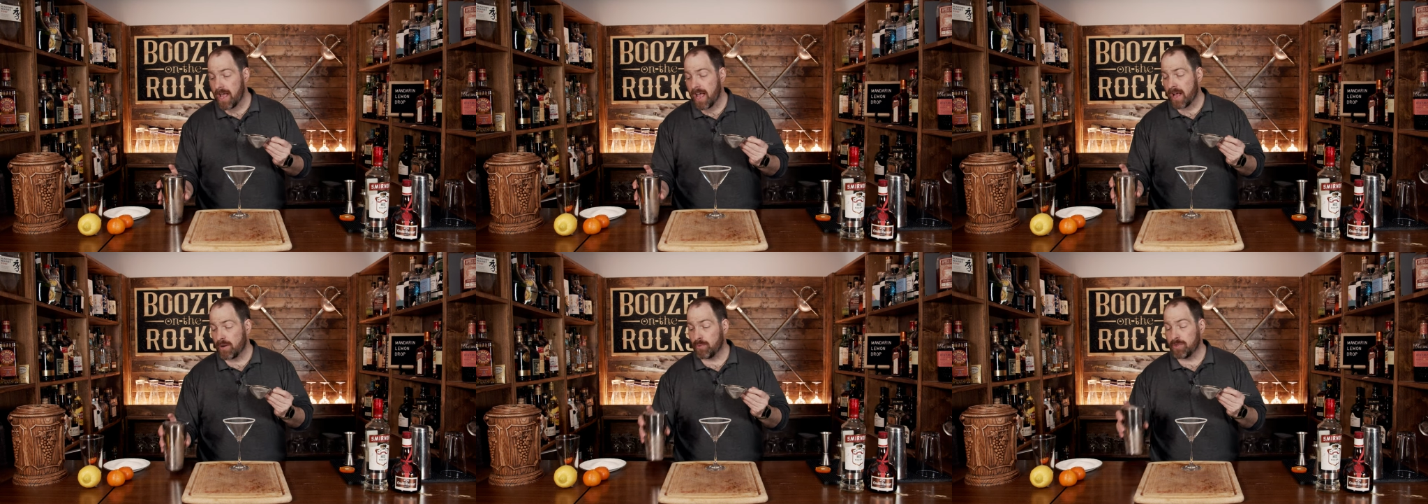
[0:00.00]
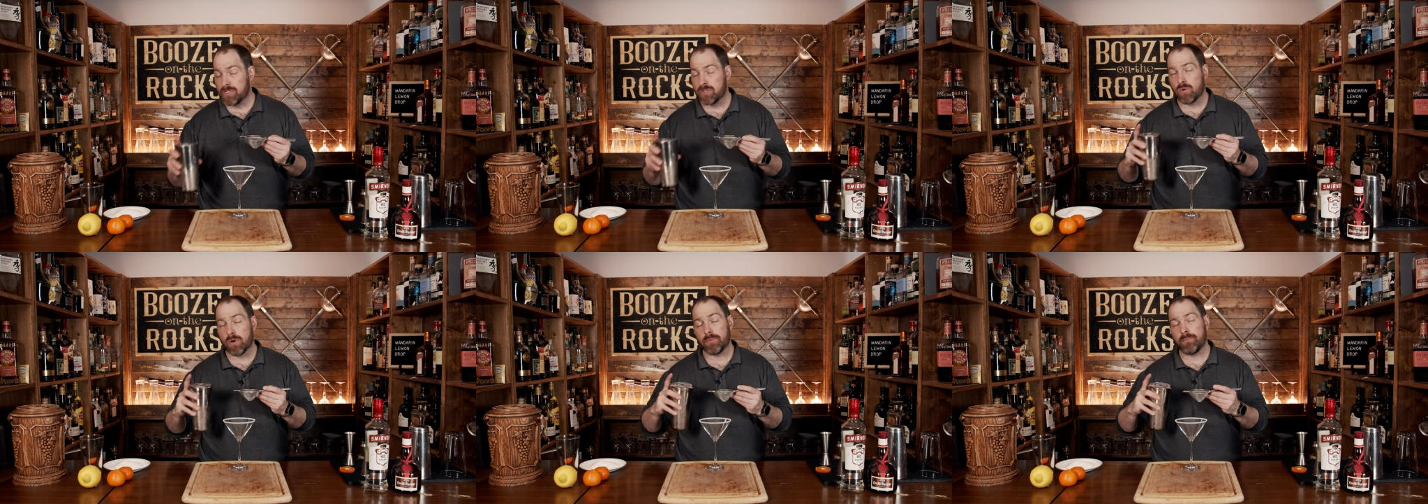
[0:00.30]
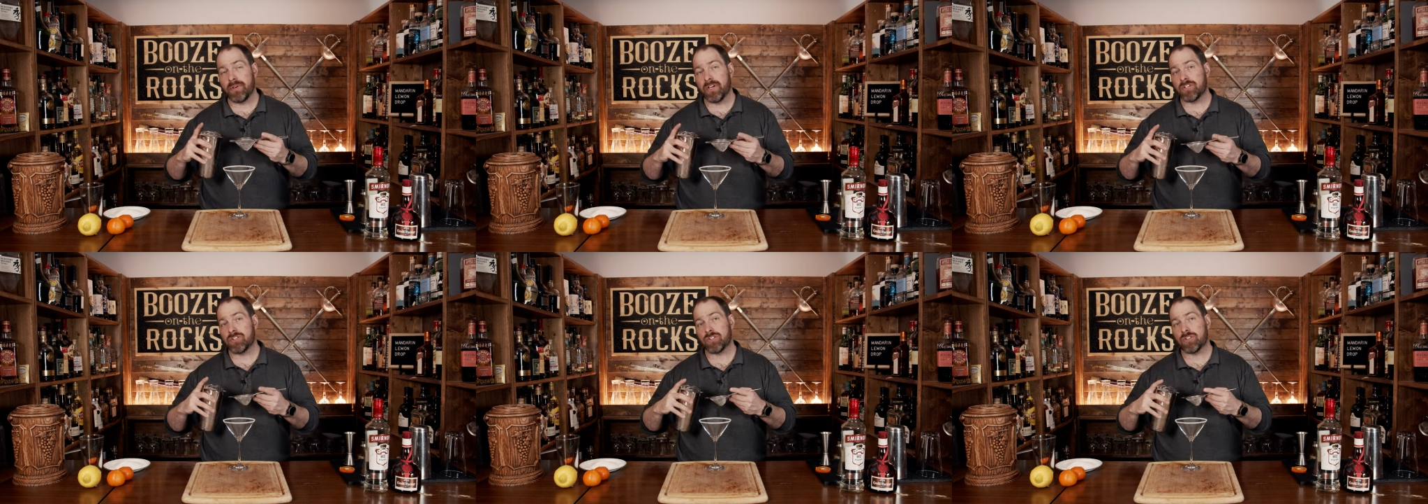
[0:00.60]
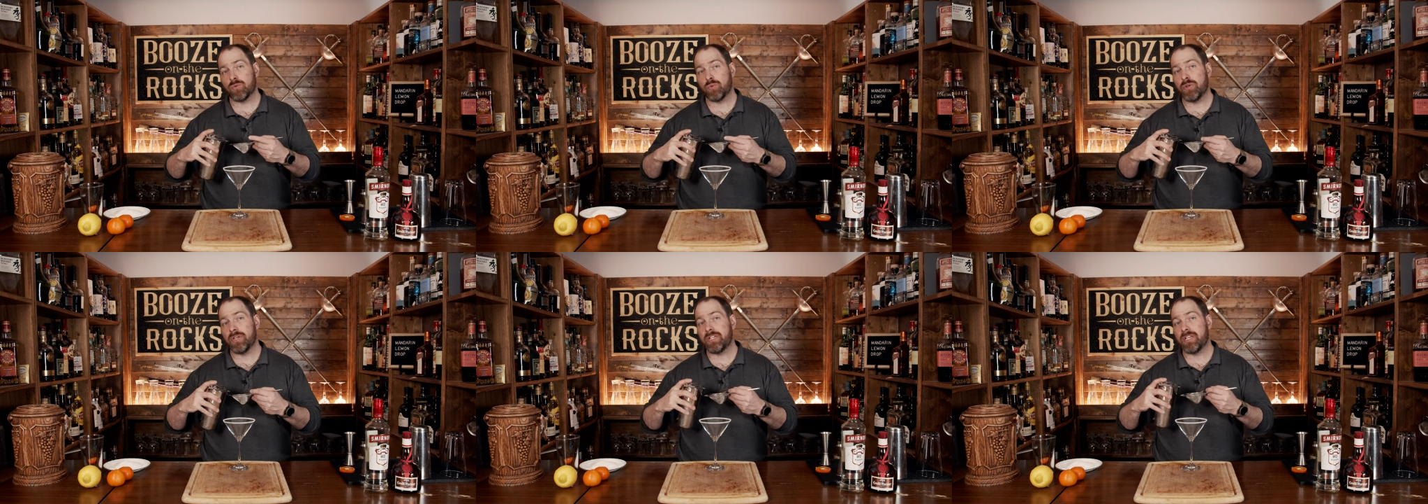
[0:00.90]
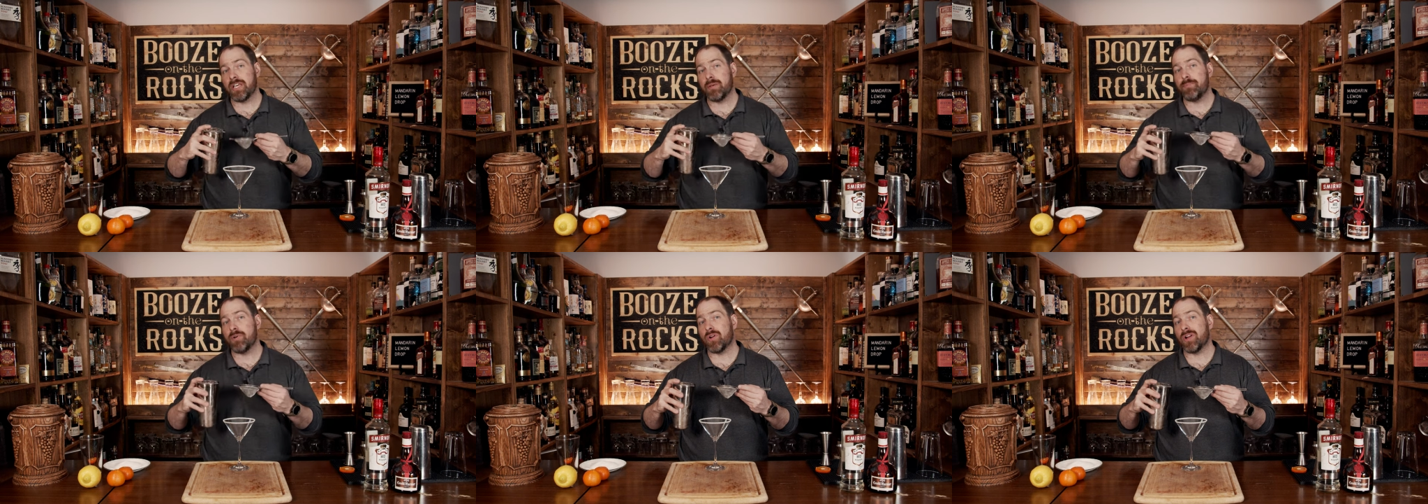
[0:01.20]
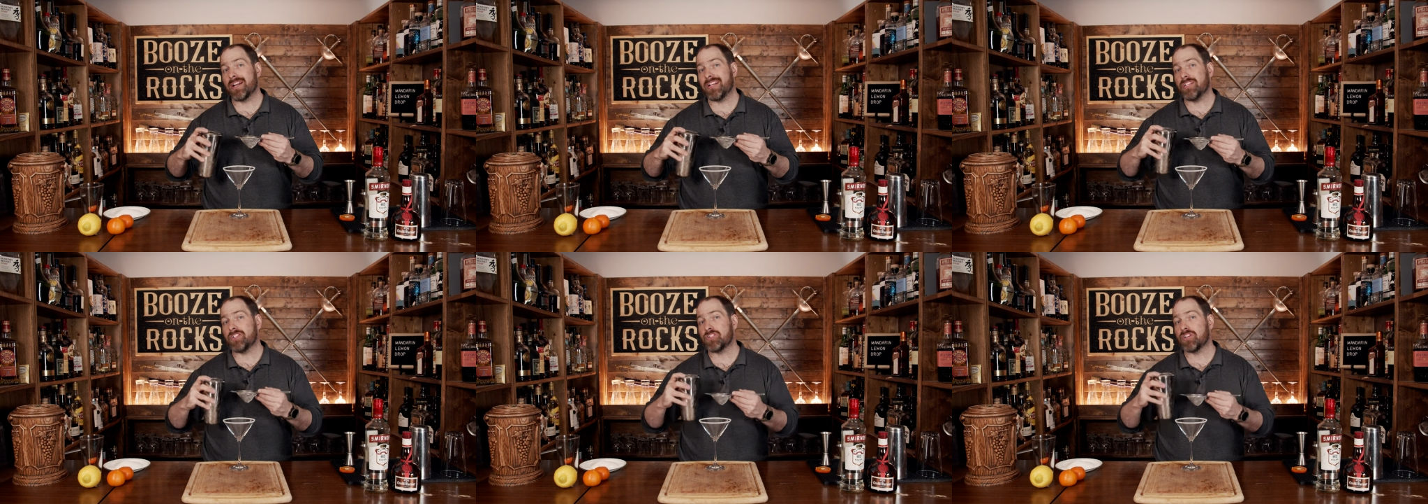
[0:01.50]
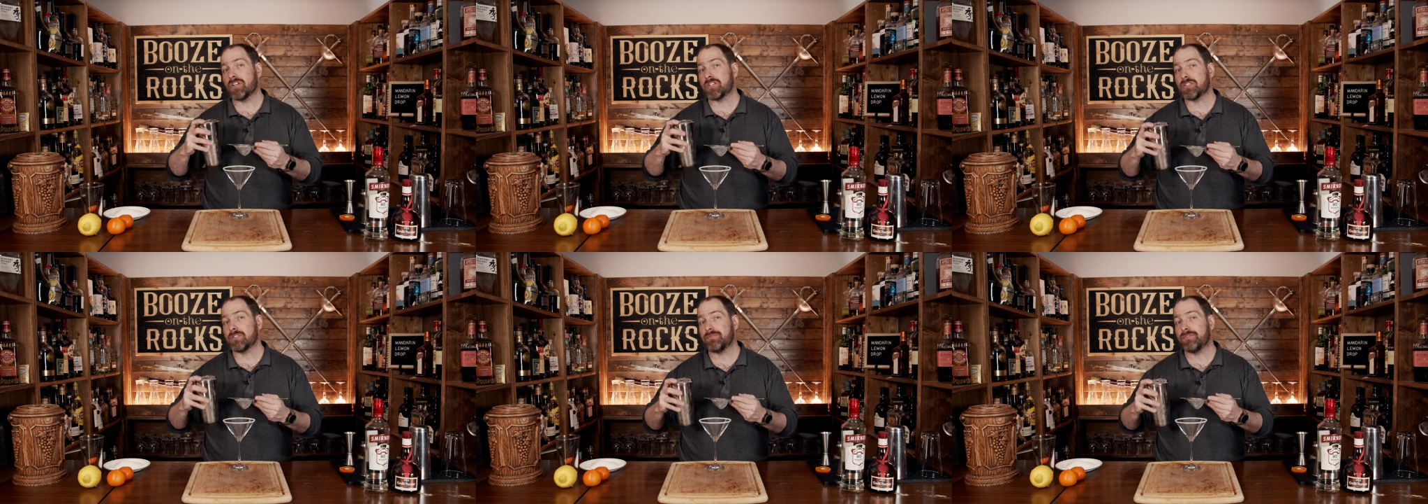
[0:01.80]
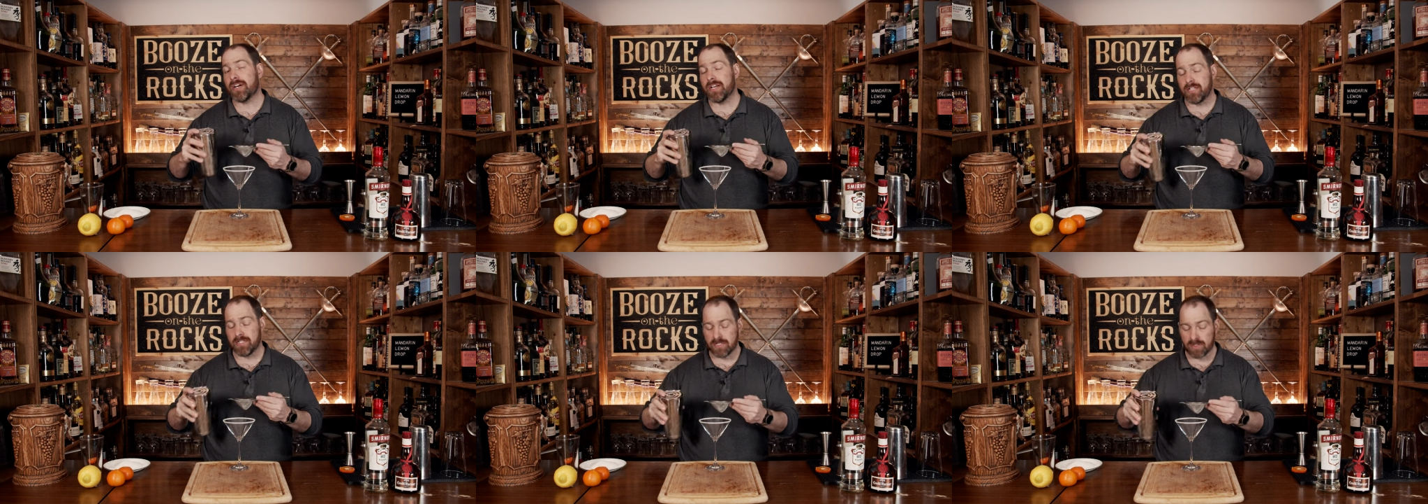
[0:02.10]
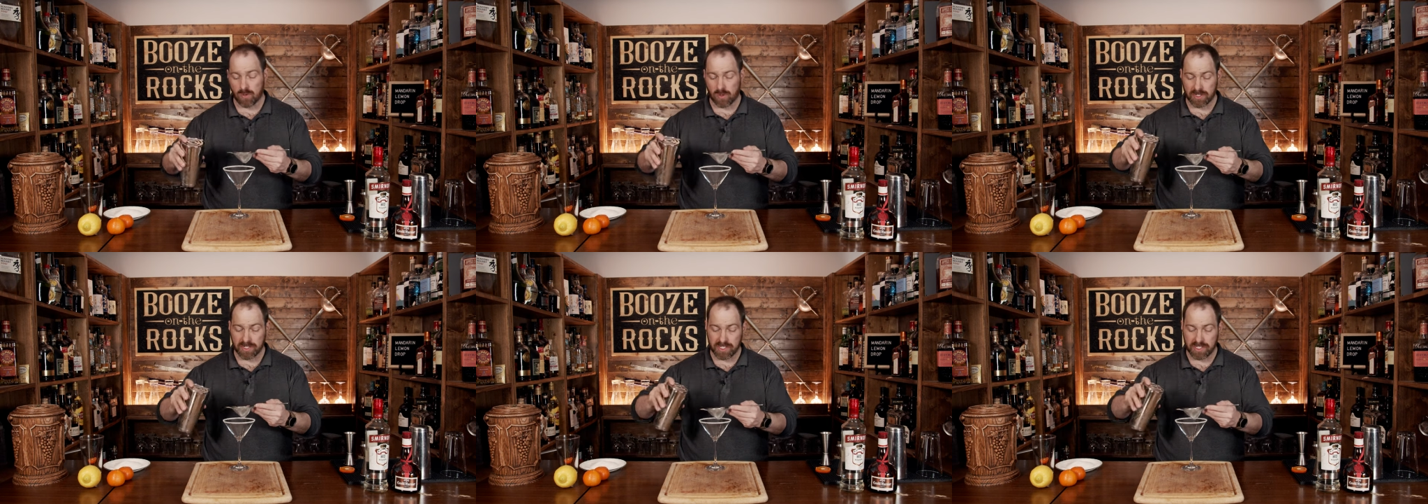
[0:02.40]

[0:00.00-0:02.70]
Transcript: and we just wanna make sure we keep out any chunks of ice or